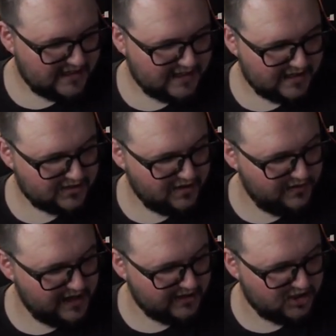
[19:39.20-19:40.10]
Uh, so
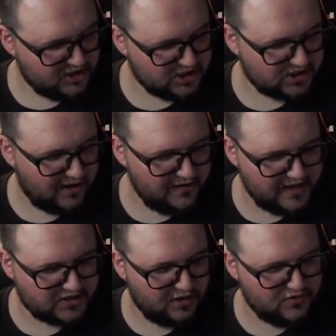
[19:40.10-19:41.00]
yeah, she's just like
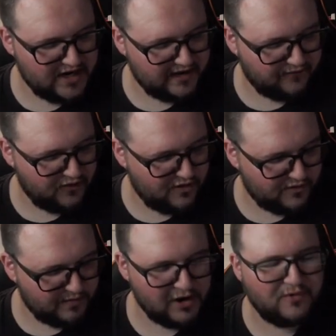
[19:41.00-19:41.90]
this old Nick
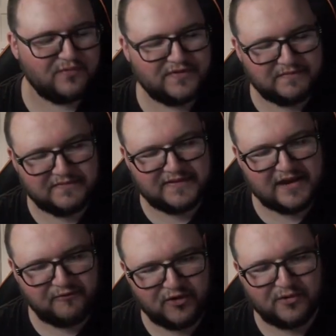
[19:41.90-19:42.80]
Fury. Well,
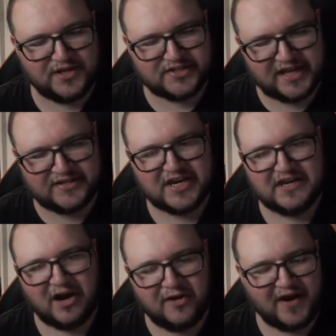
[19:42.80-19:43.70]
Nick Fury says
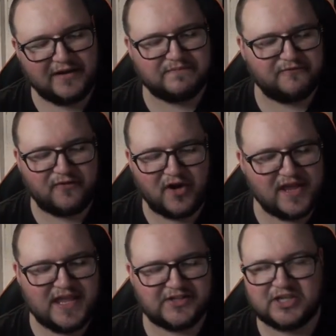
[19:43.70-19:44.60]
I've had
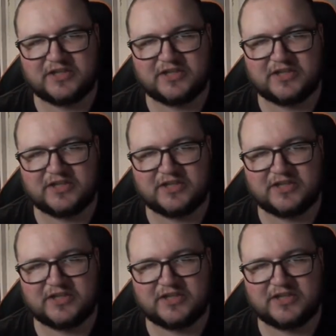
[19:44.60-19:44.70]
30 years